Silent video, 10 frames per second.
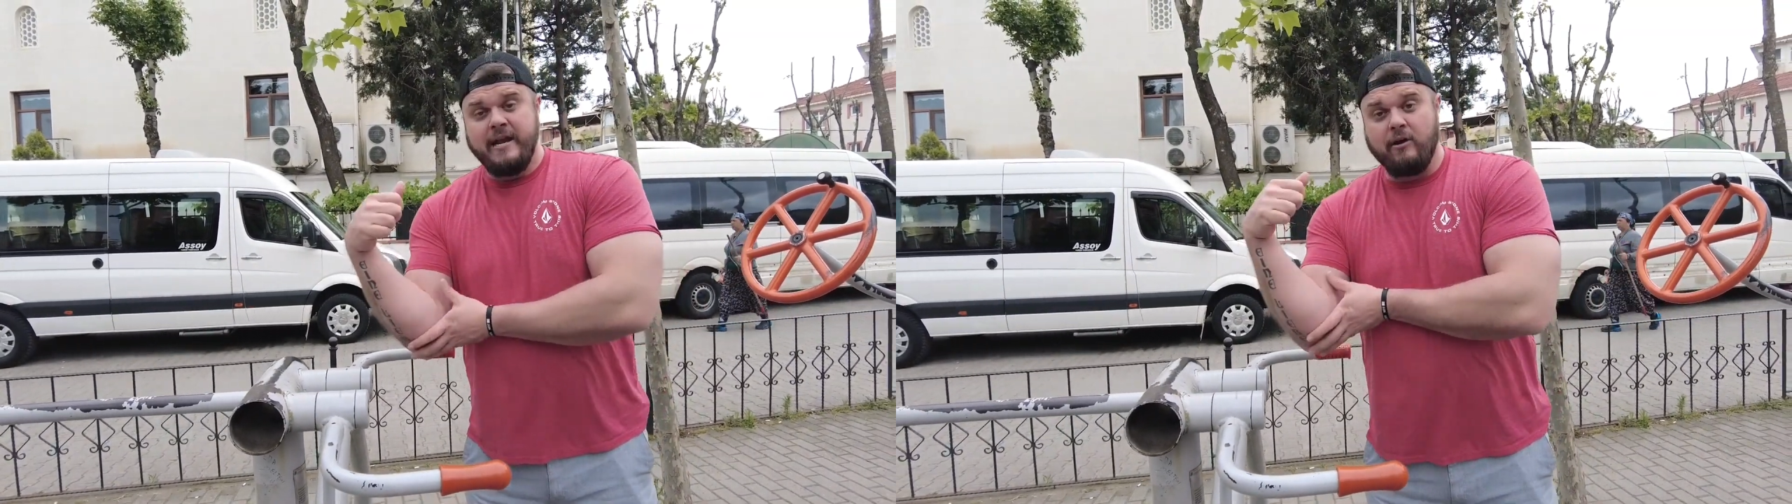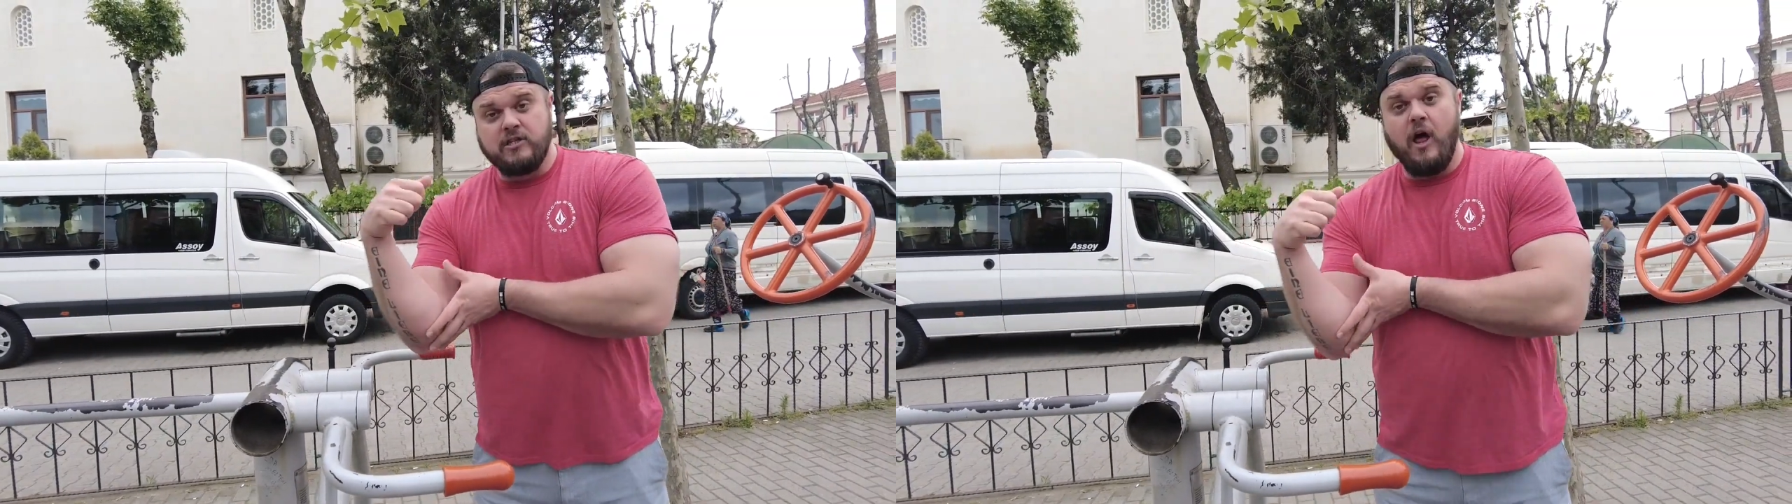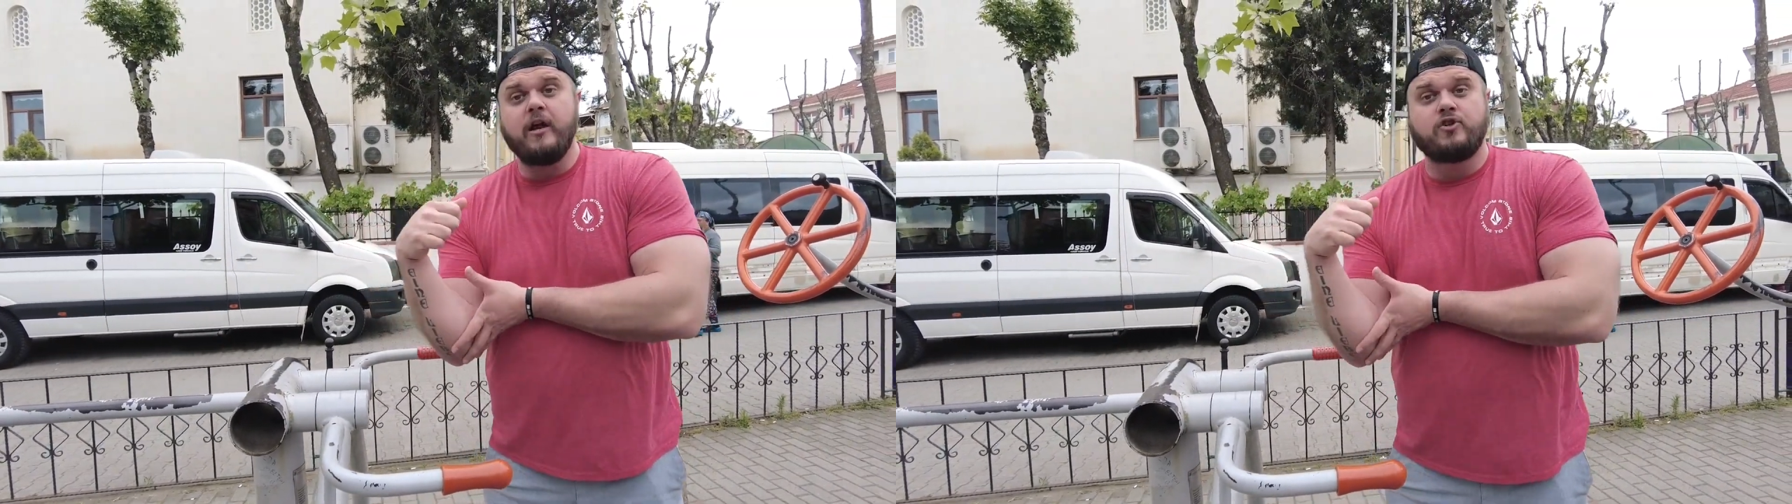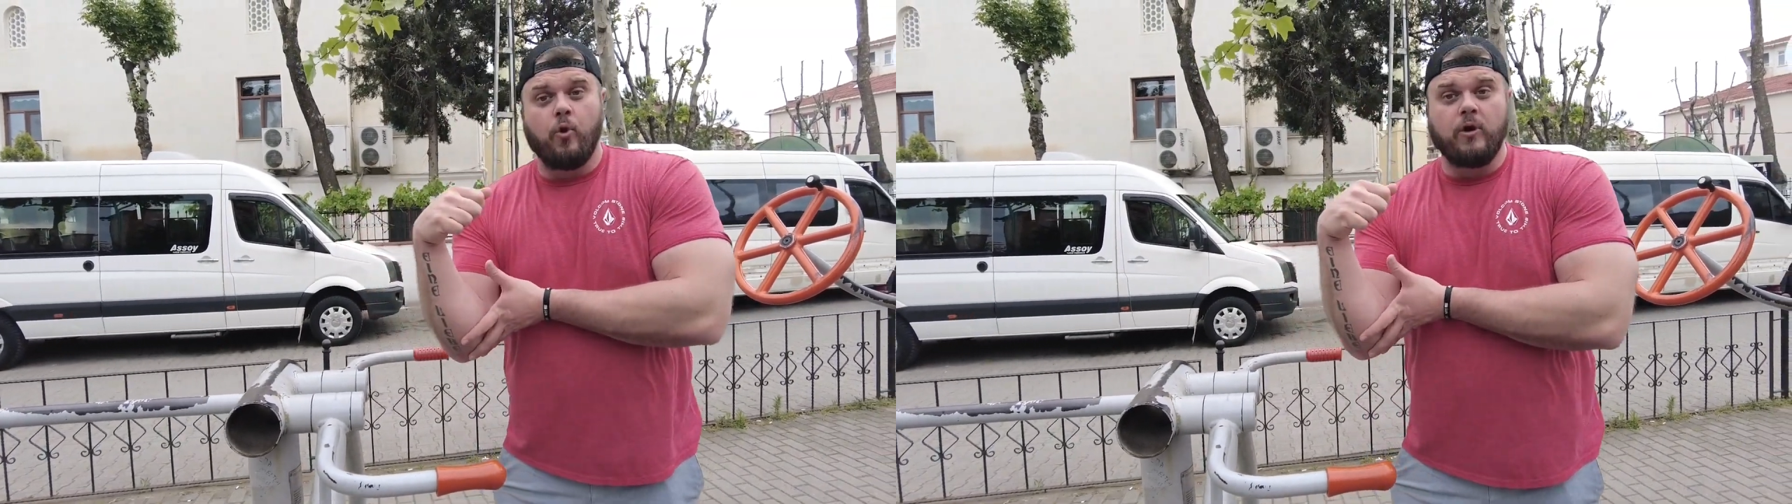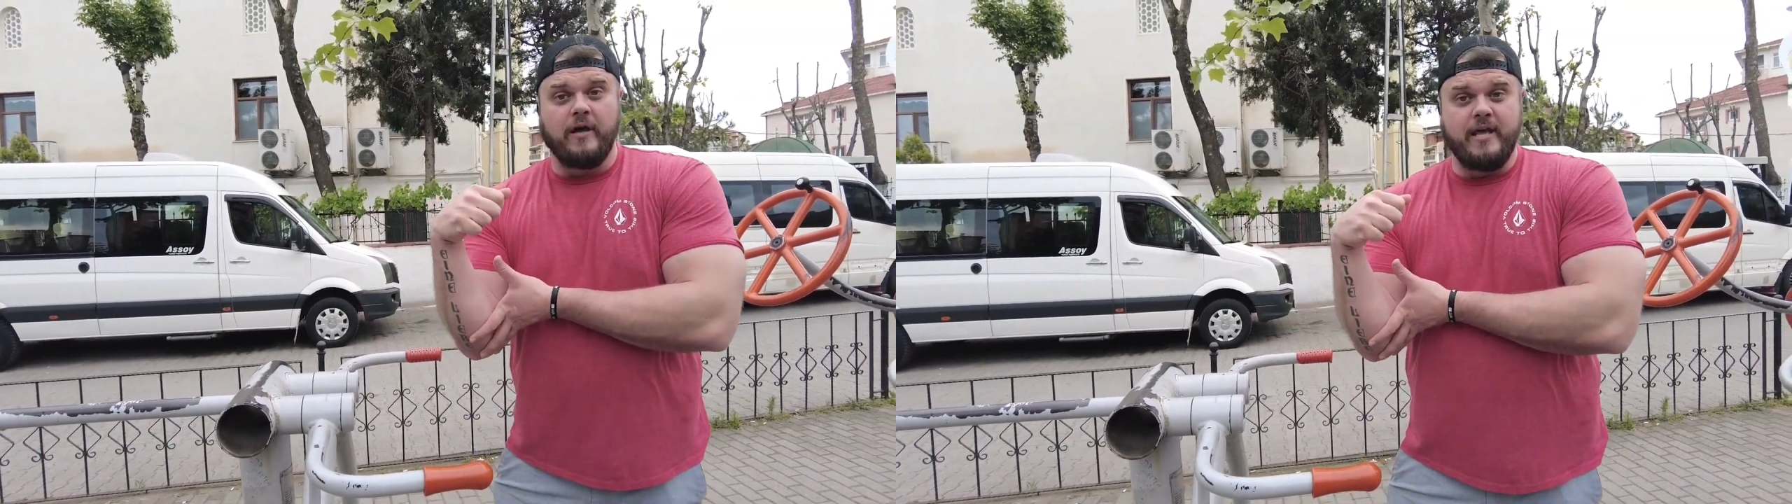Now it's a lot of
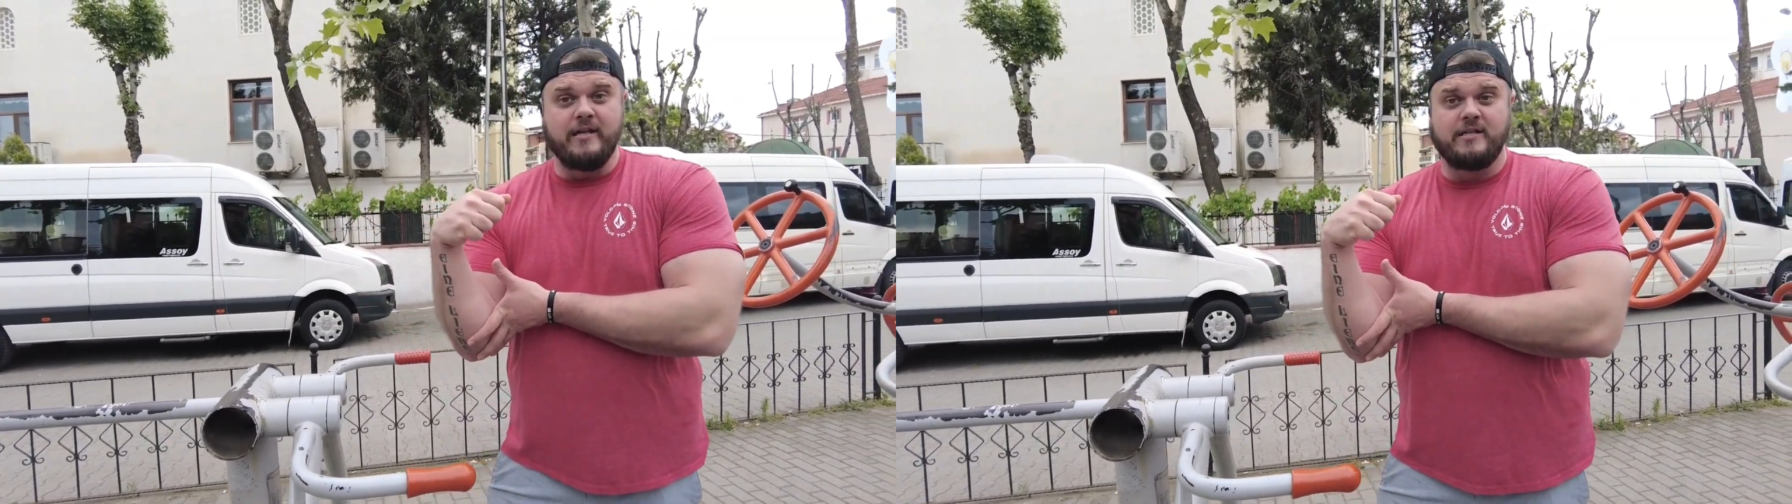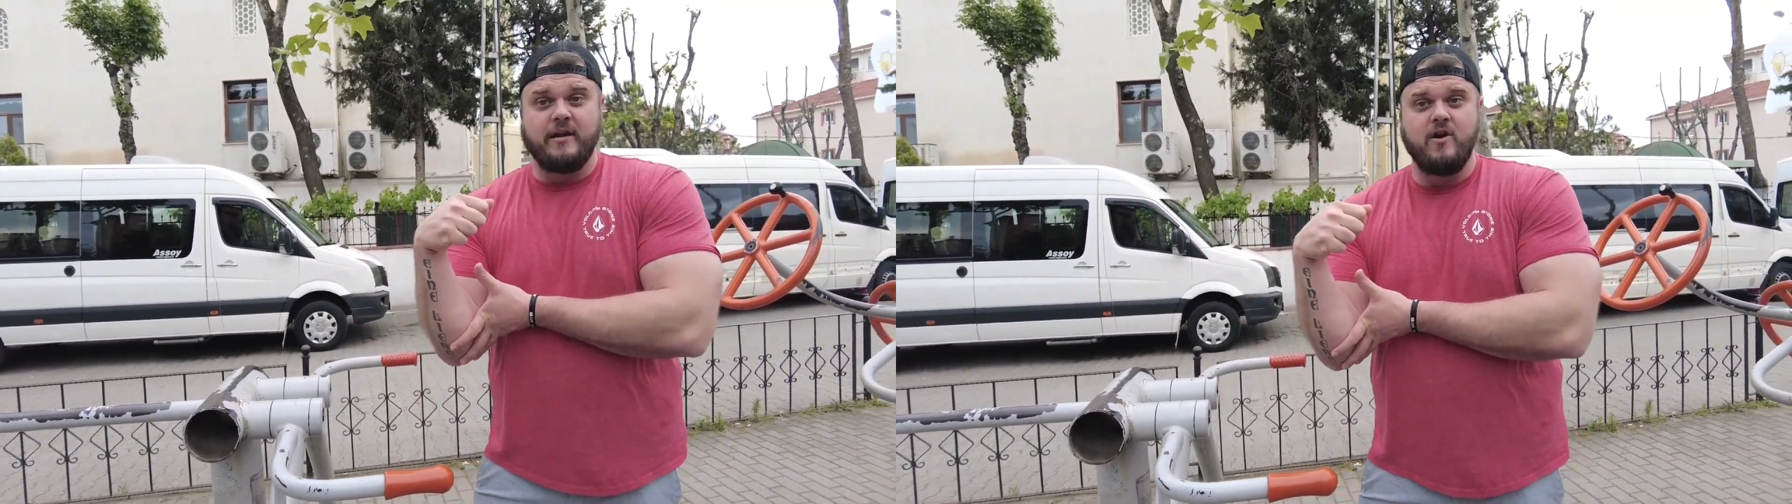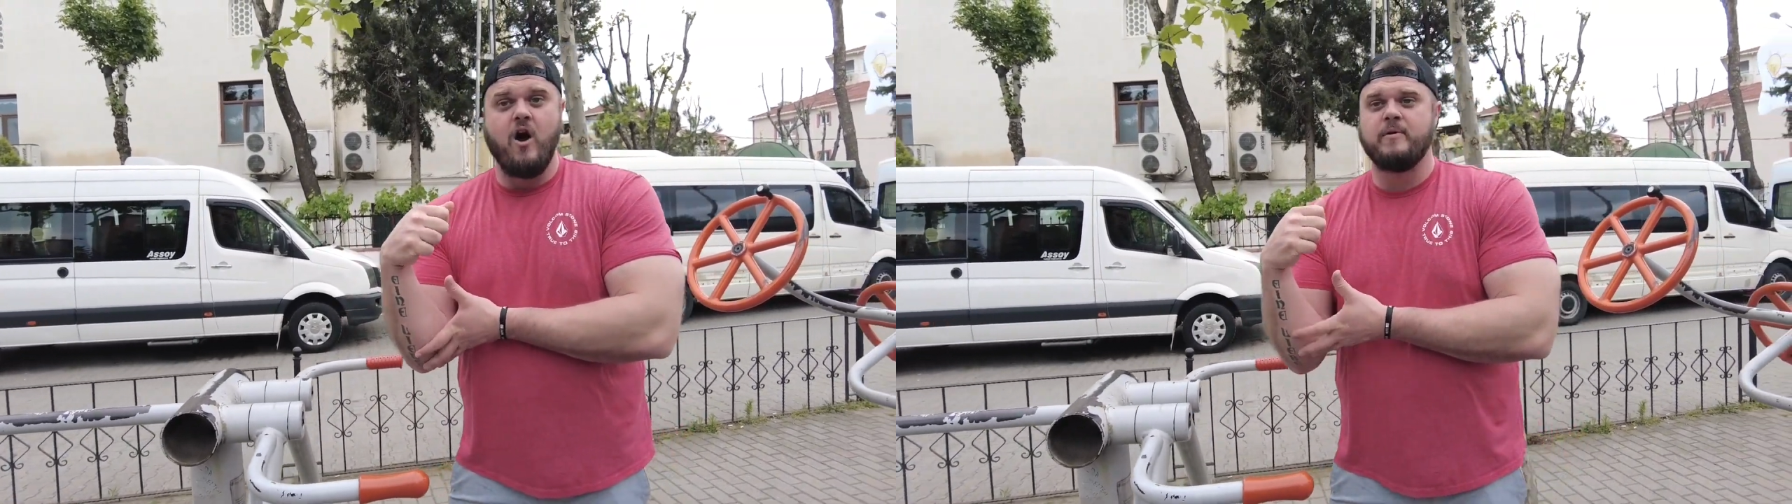torque on the inside of the